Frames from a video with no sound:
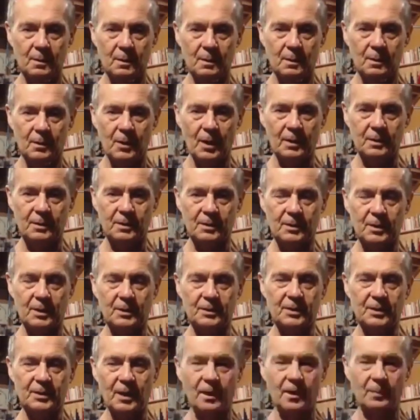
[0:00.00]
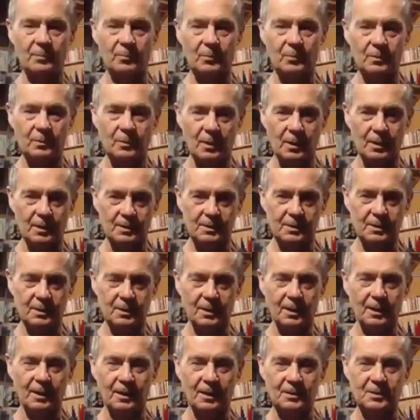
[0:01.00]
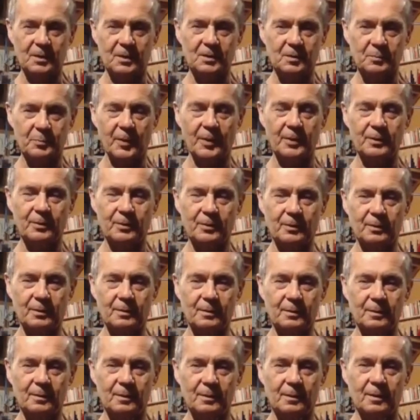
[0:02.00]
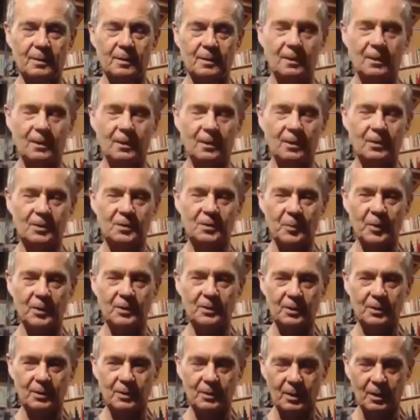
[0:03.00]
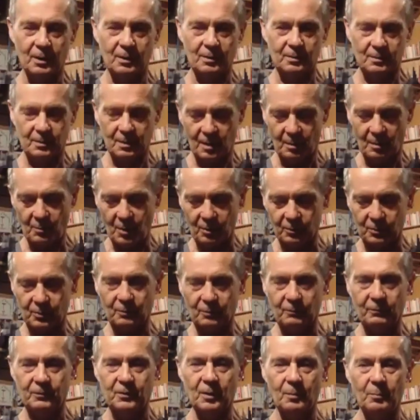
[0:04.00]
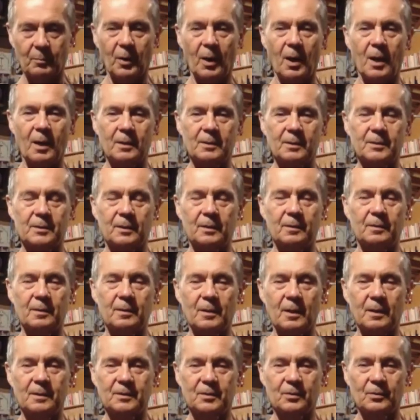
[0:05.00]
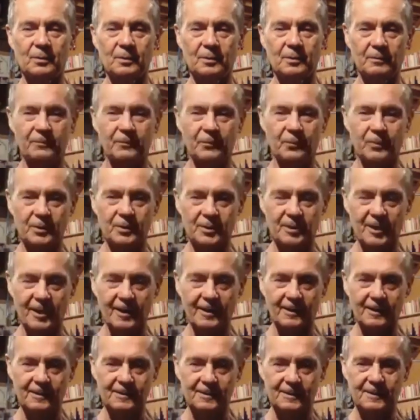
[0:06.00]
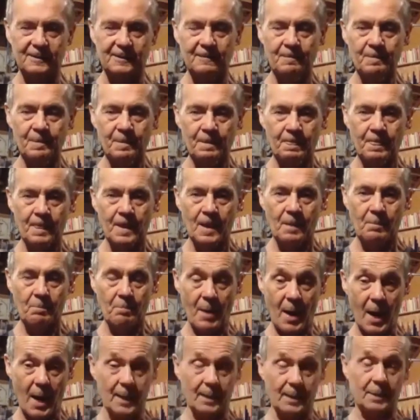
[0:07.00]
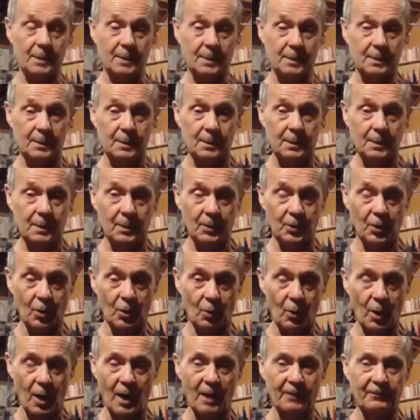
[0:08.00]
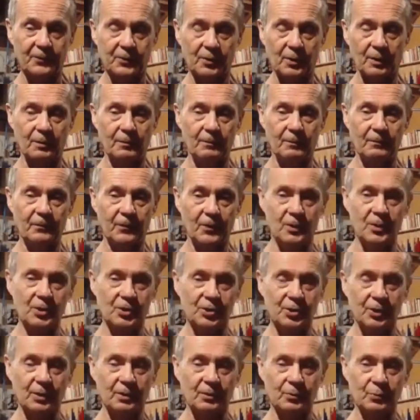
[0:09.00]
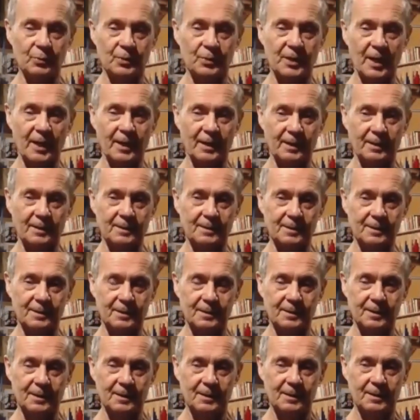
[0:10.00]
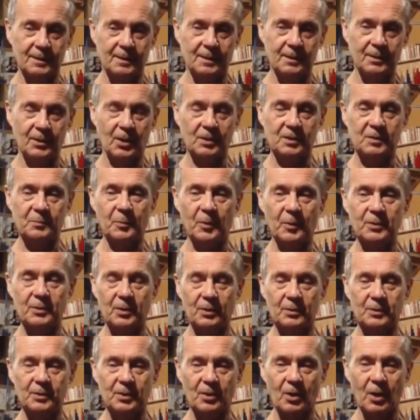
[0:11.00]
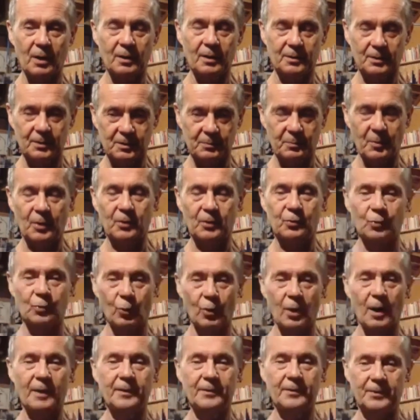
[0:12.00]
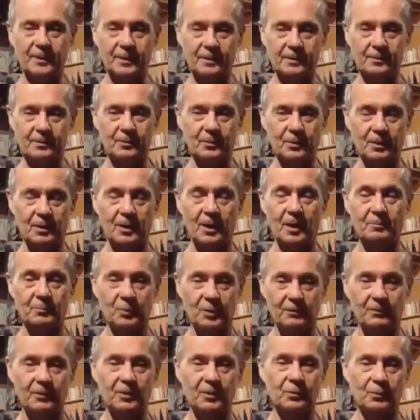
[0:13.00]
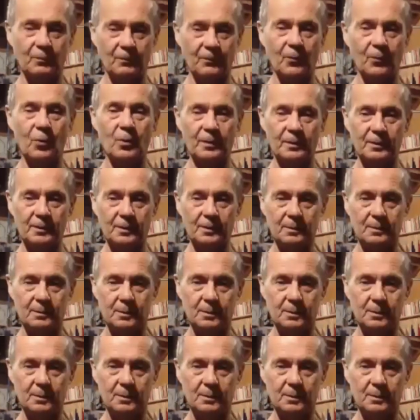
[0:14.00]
That's the same as a sprinter. And a sprinter can come out of the blocks and runs only 3 seconds. But, after finishing 2 seconds, that sprinter's heart is about 200, or it can be even 240,